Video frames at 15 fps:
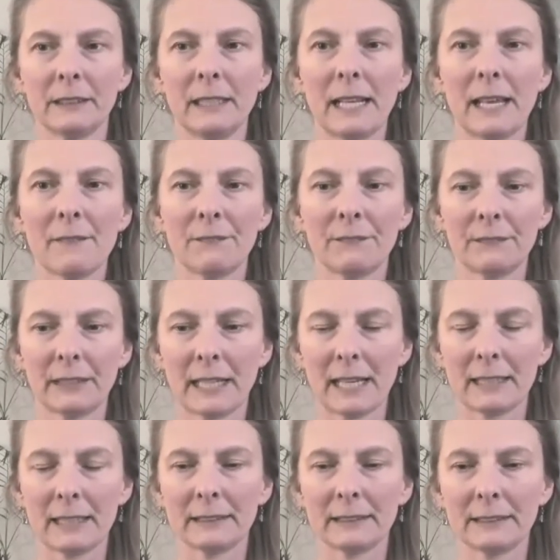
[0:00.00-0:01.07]
the
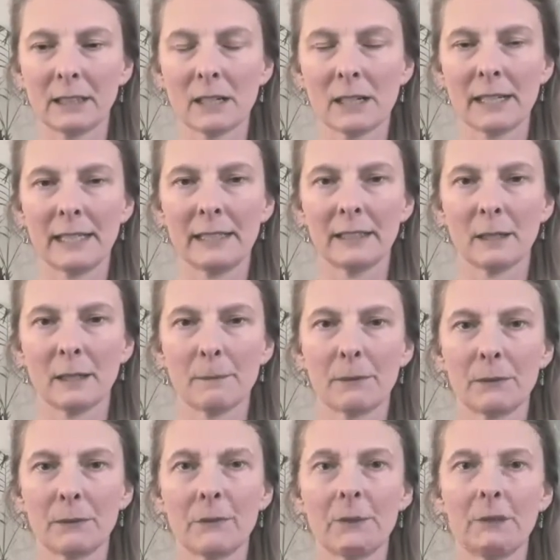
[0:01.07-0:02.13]
left-hand side up
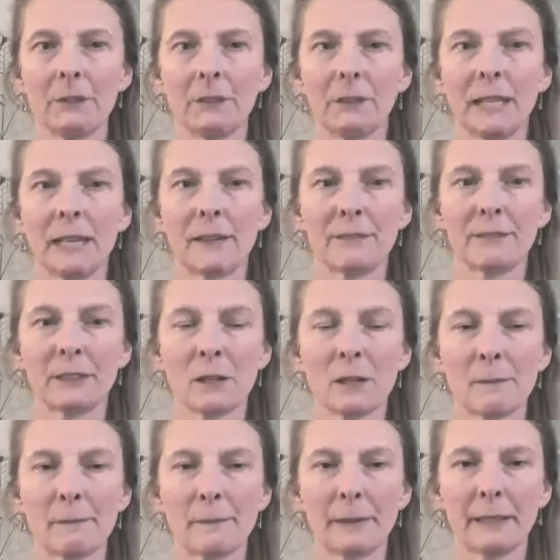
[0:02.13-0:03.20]
through to your left
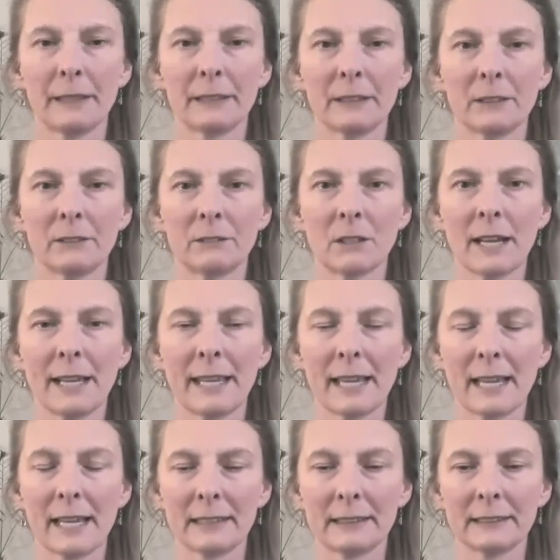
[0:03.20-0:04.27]
armpit, the
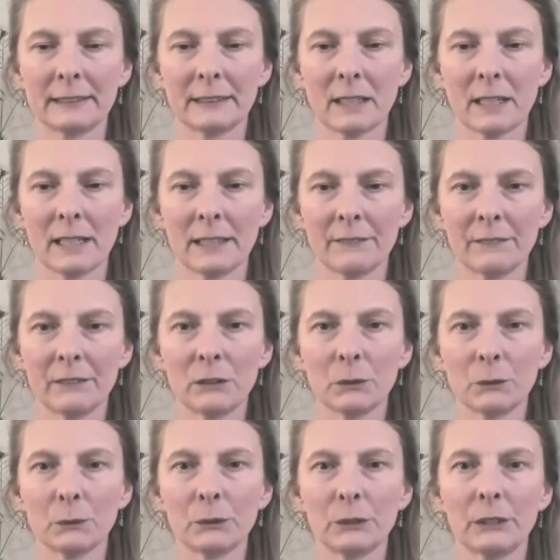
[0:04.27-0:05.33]
right-hand side of the
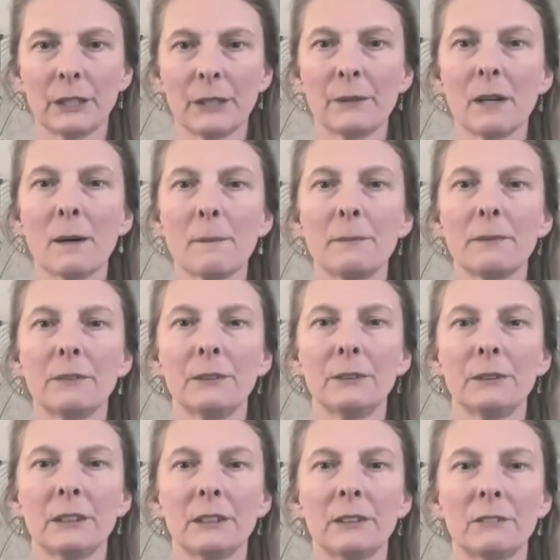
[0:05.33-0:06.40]
torso up
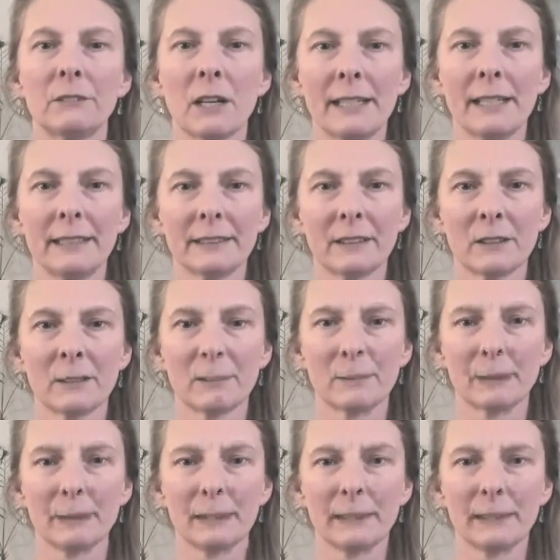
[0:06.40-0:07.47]
through to the right
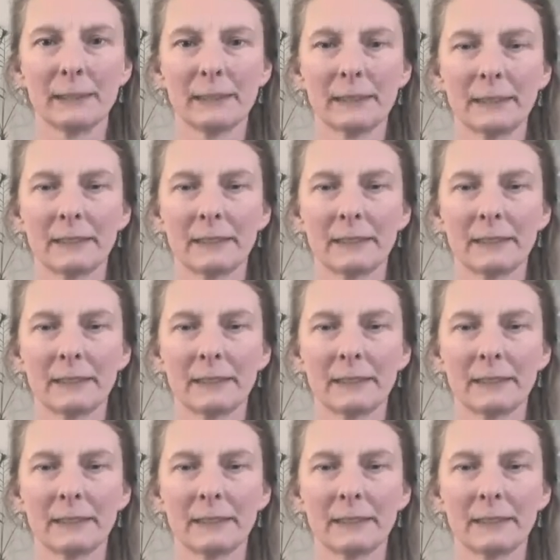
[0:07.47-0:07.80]
armpit.